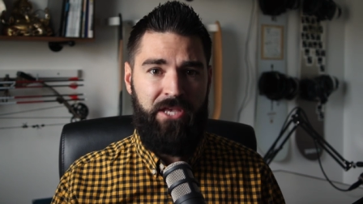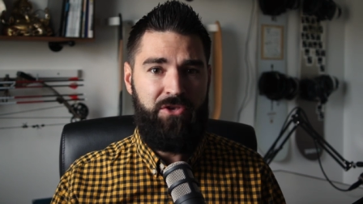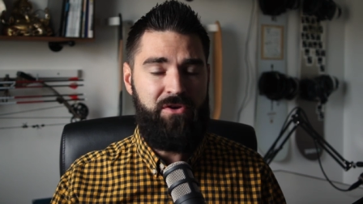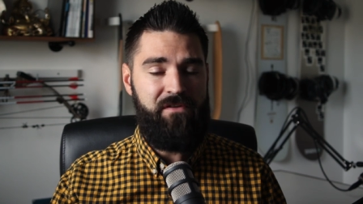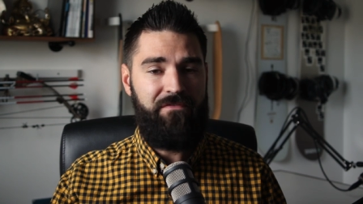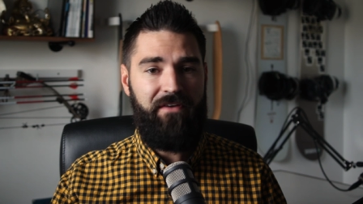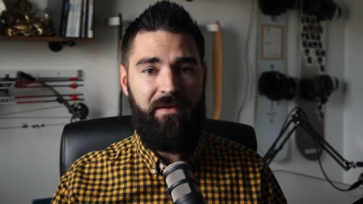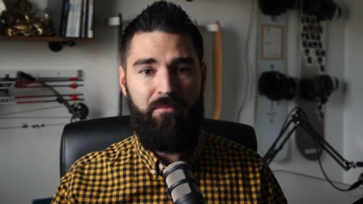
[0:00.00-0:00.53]

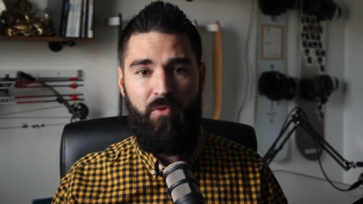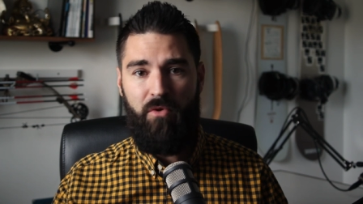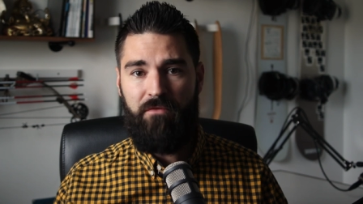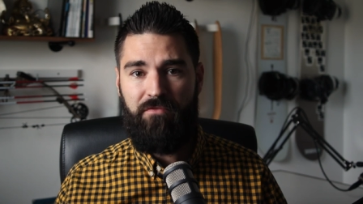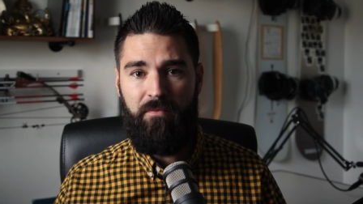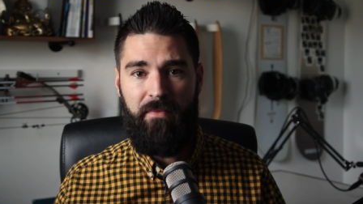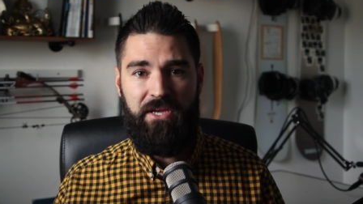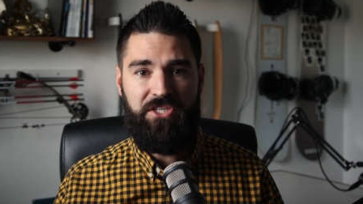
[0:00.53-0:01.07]
You can find more
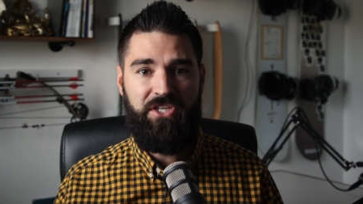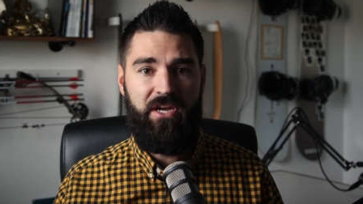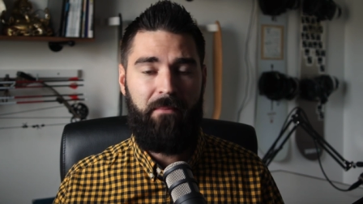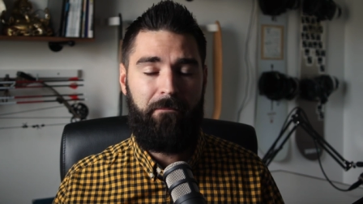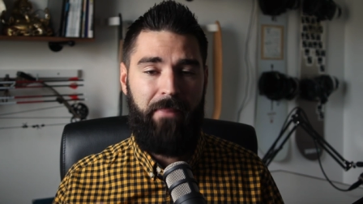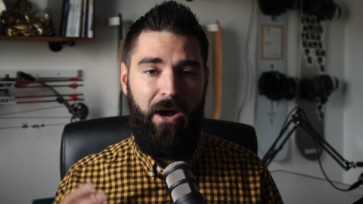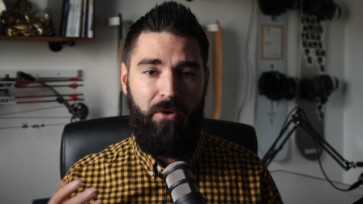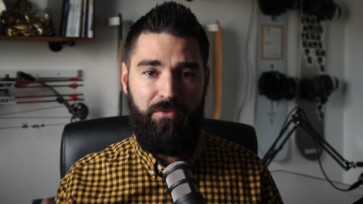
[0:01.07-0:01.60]
information
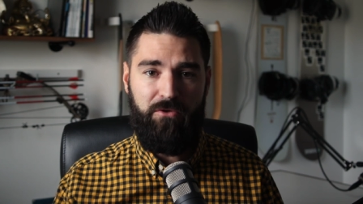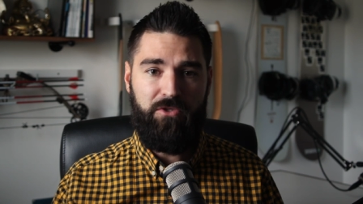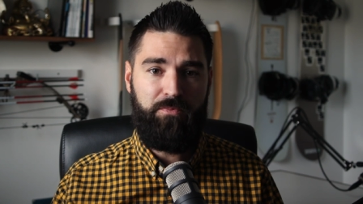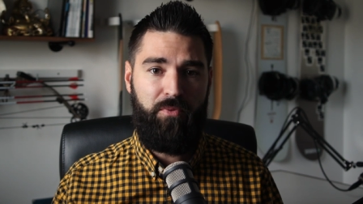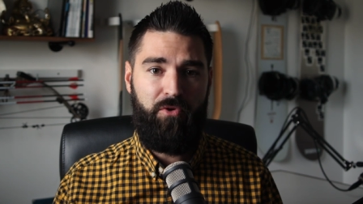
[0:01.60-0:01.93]
about those